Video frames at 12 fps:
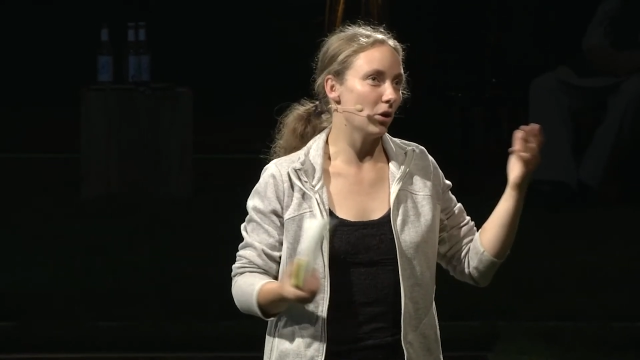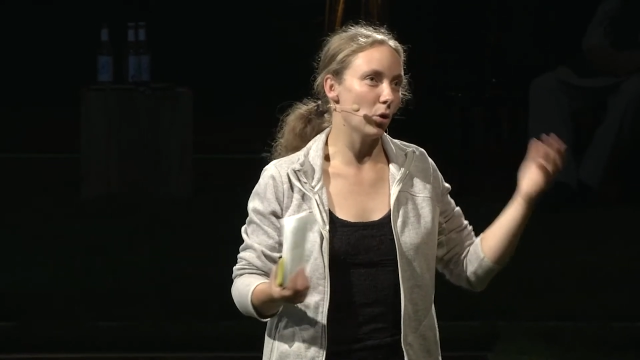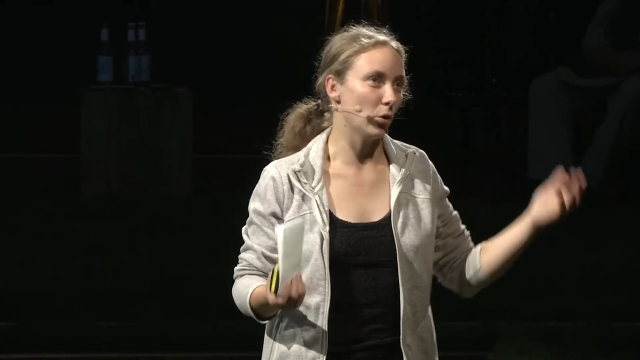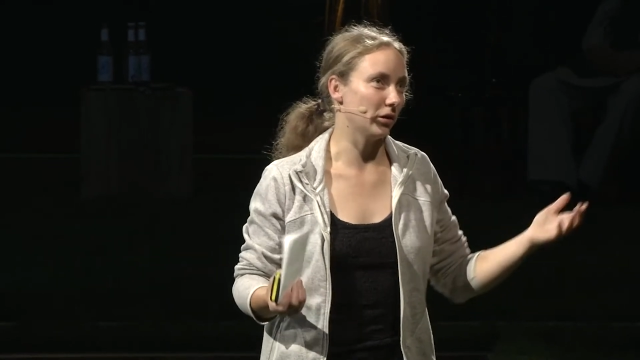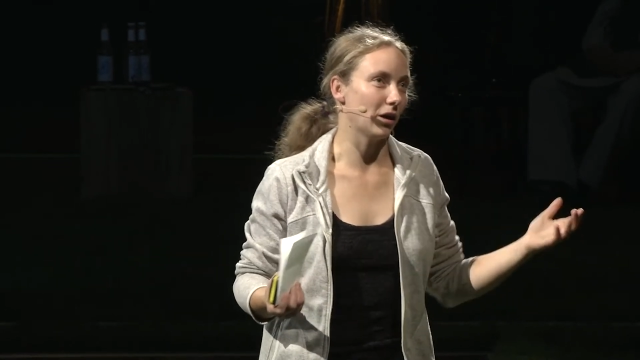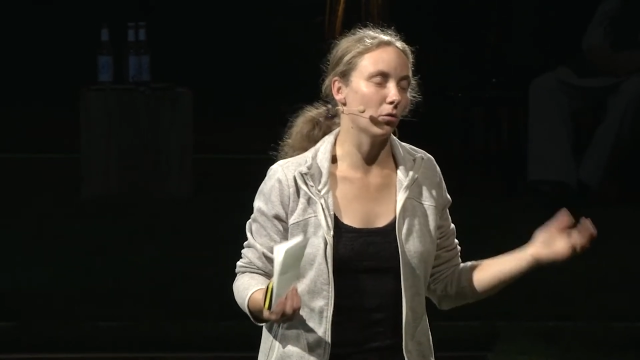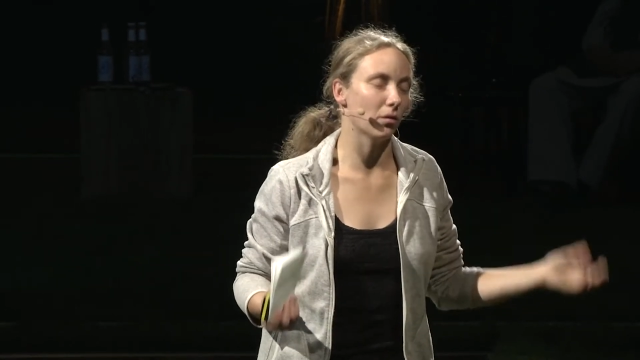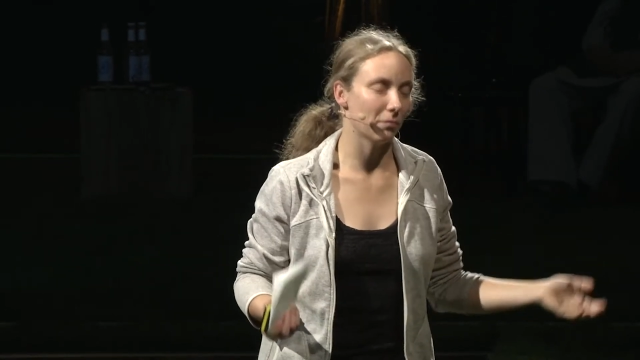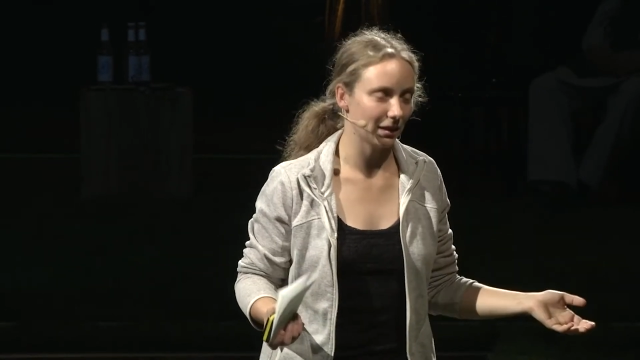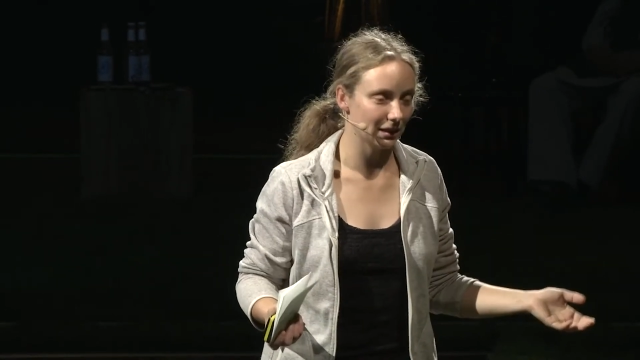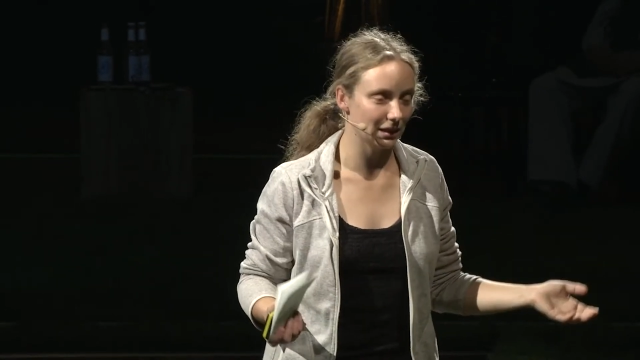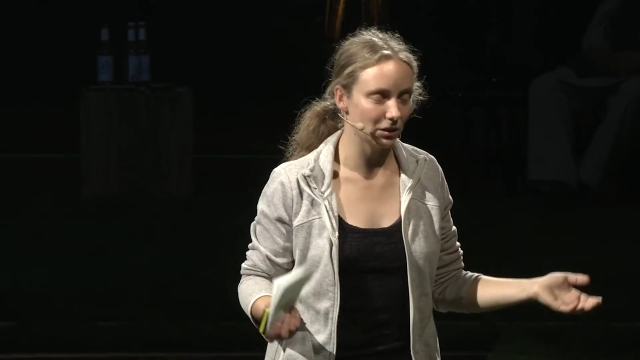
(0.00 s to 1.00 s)
earn our
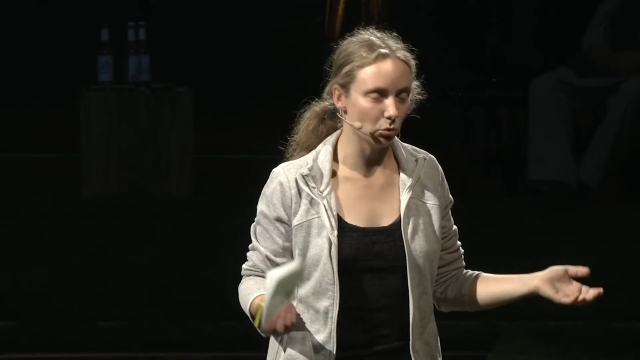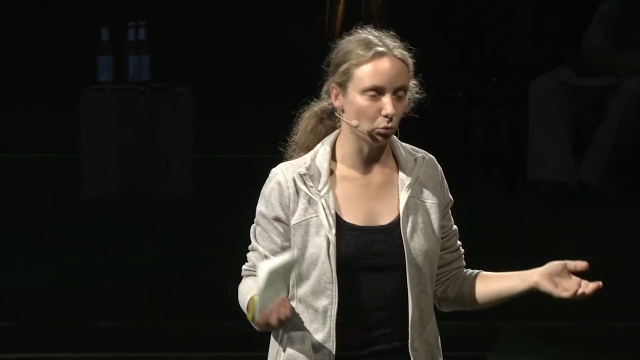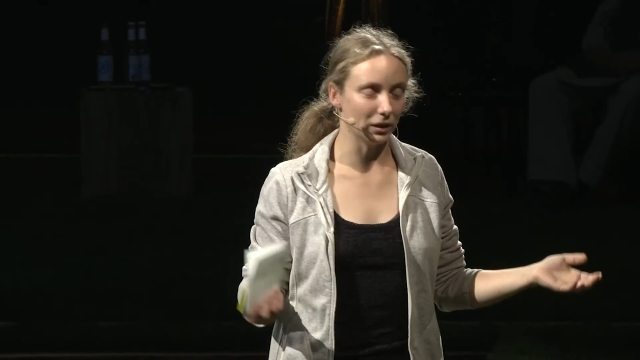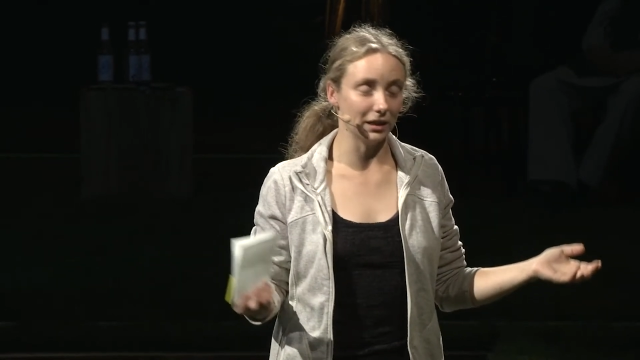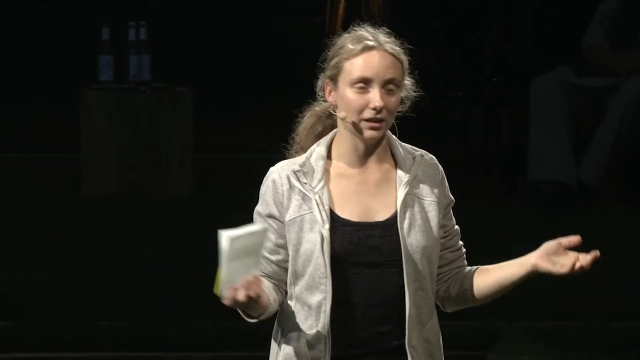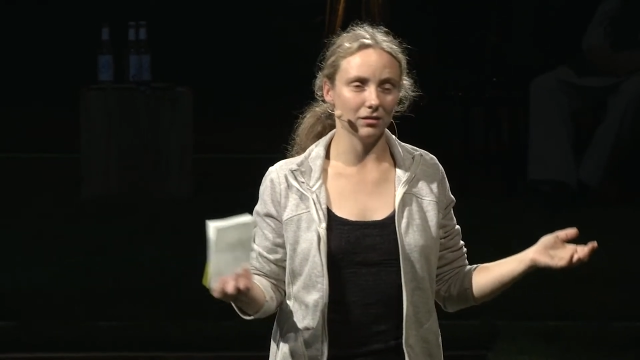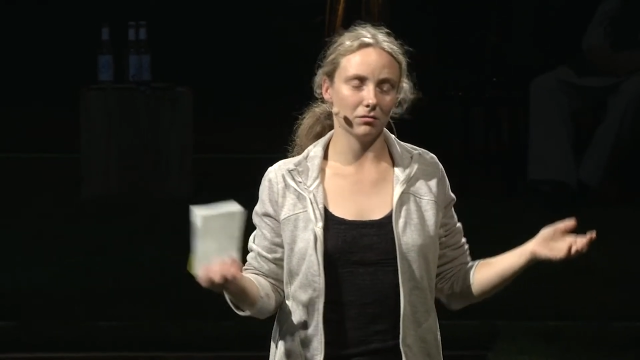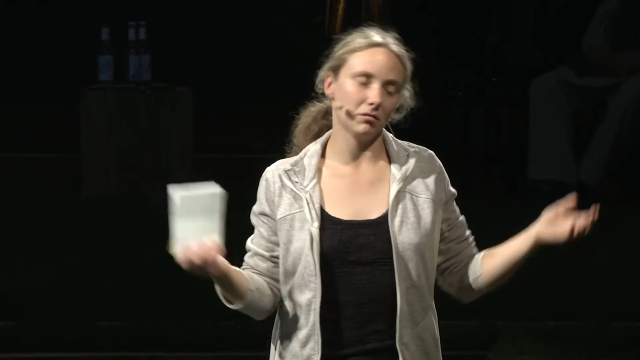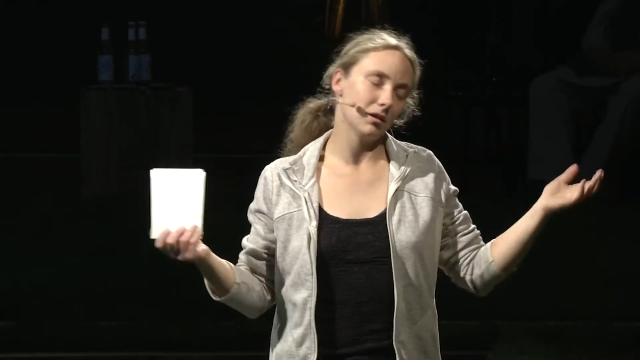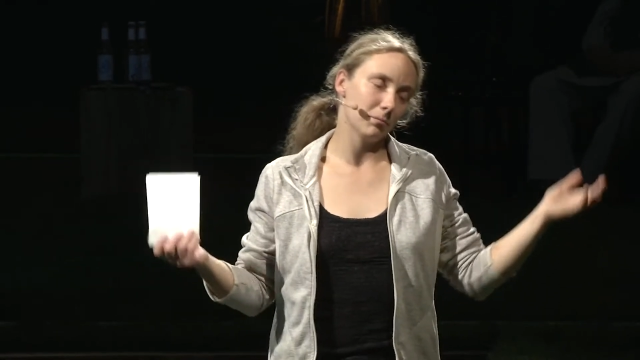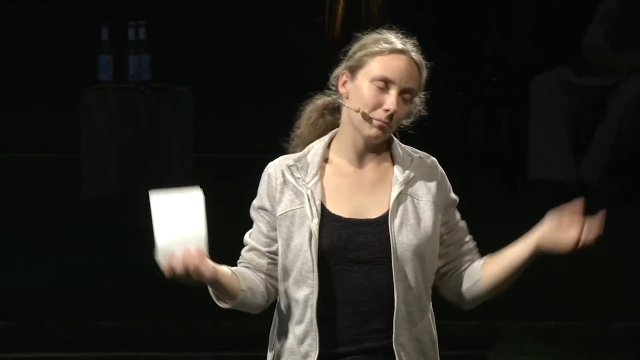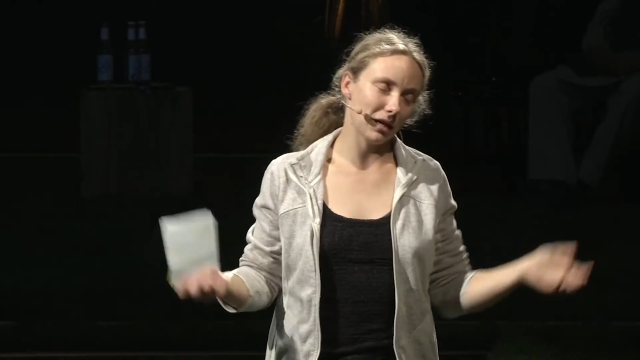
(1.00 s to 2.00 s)
money we
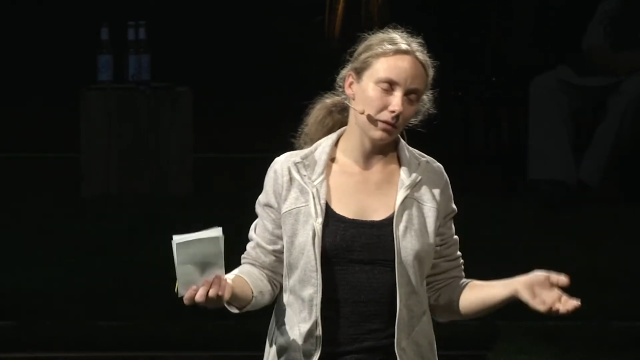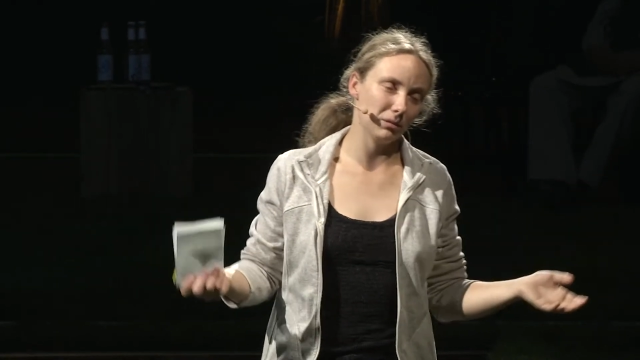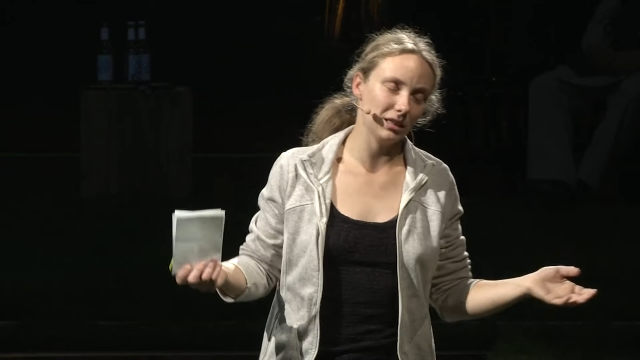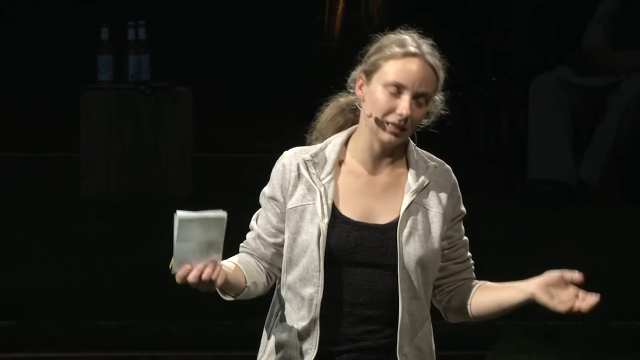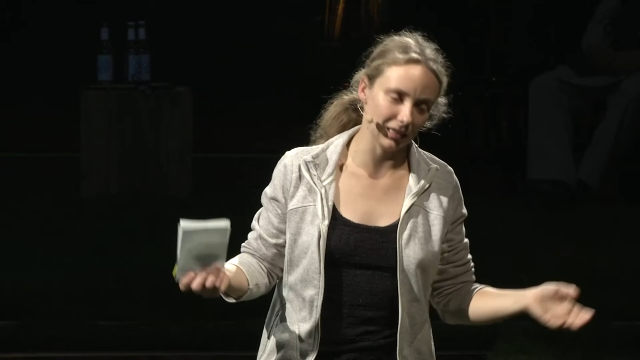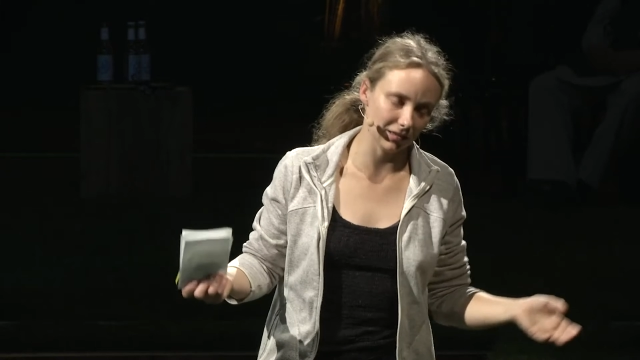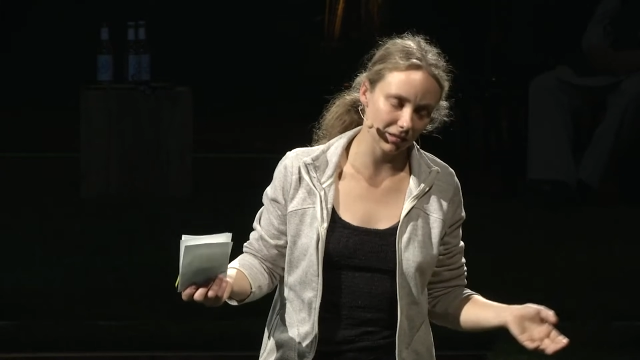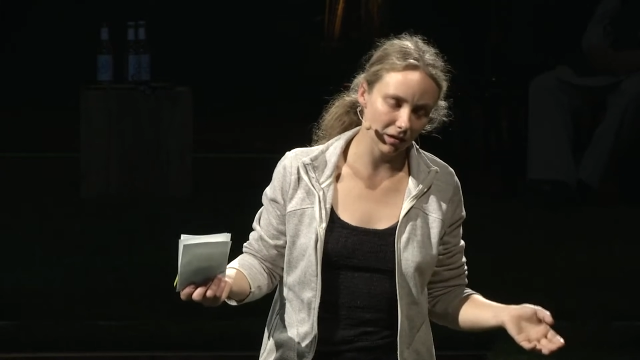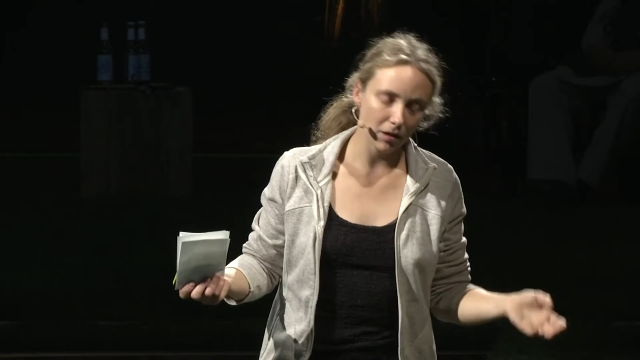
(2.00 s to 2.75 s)
maybe need.